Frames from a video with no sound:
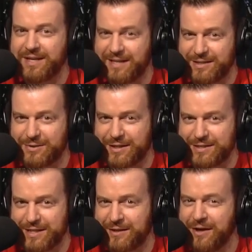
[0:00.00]
And he tried
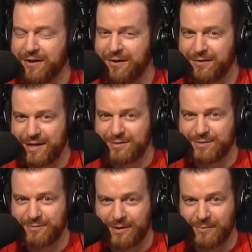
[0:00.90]
to say, "Oh, that's
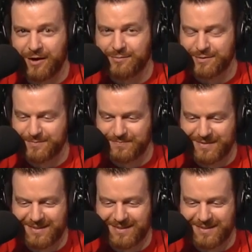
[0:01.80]
me and my mom's."